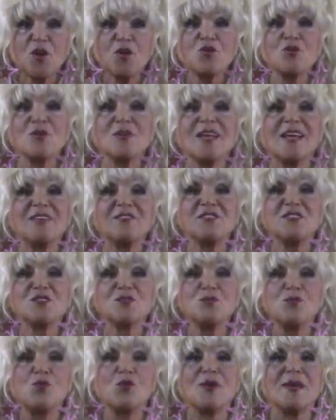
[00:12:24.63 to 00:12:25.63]
Your life is
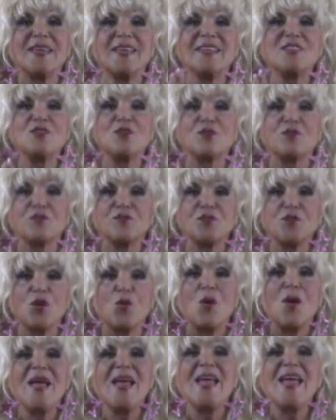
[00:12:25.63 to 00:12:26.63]
more in the
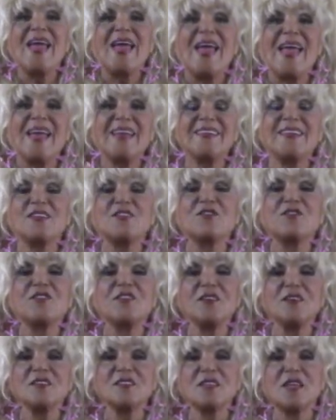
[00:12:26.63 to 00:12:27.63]
flow and it
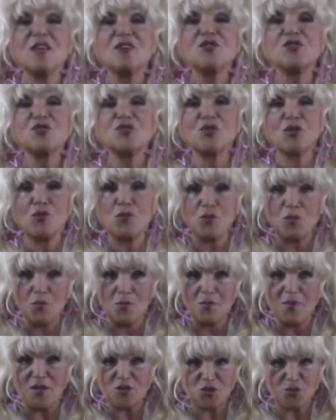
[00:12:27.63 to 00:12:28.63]
feels so
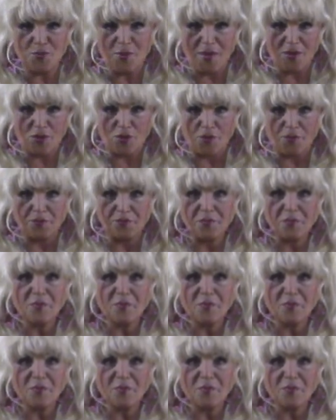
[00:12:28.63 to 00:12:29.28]
much better.